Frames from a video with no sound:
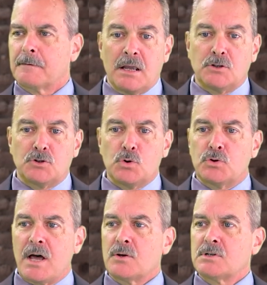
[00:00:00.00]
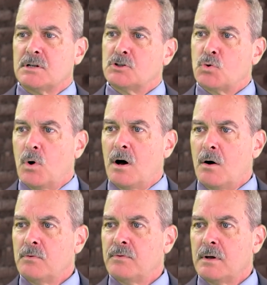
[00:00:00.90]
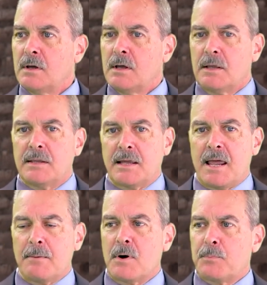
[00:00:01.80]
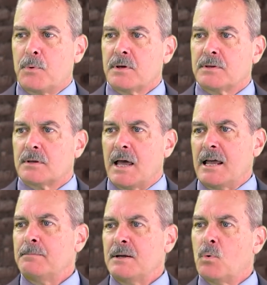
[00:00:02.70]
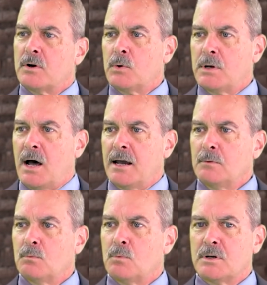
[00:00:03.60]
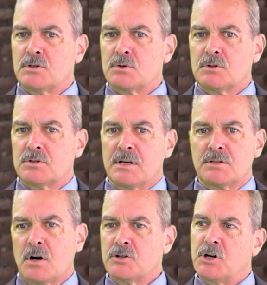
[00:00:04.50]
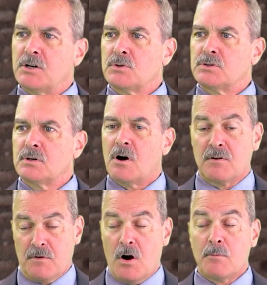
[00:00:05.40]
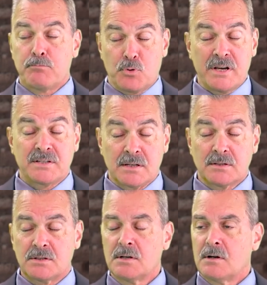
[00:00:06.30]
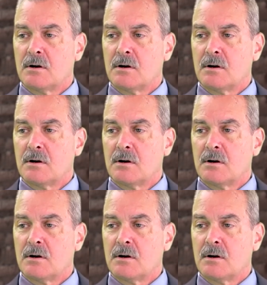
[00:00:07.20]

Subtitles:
In 2012, they came up with AB 109, which says our jails, our prisons,